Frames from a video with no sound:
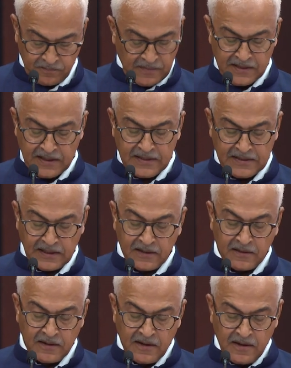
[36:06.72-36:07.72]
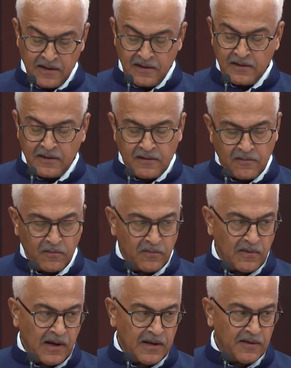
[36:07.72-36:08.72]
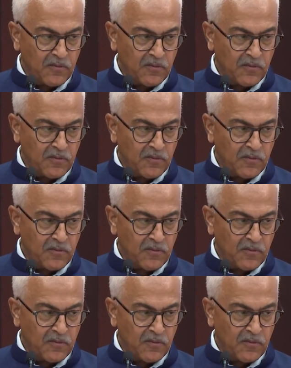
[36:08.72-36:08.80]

As I said, I